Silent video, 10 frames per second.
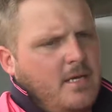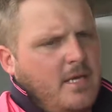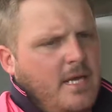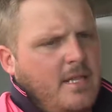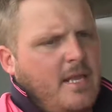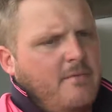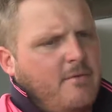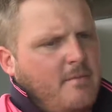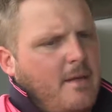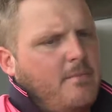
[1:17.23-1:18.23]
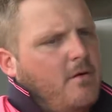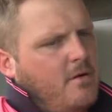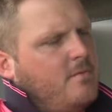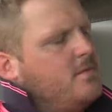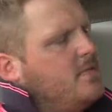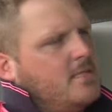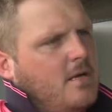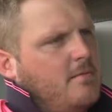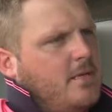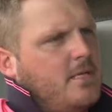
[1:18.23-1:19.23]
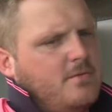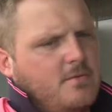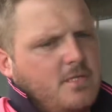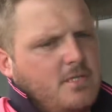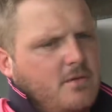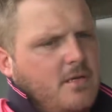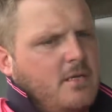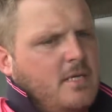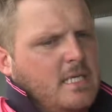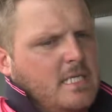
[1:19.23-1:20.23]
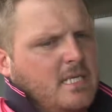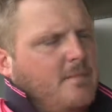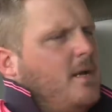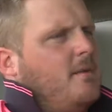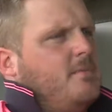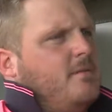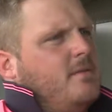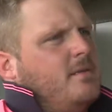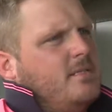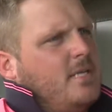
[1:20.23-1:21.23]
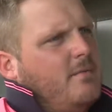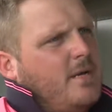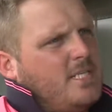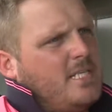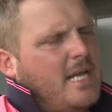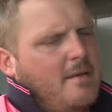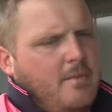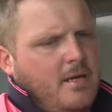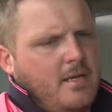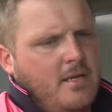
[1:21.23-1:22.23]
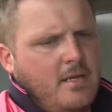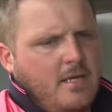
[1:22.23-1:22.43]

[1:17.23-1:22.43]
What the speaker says: And then from that point onwards, there's no plans. We'll just sort of sum it up and see where she's at. But,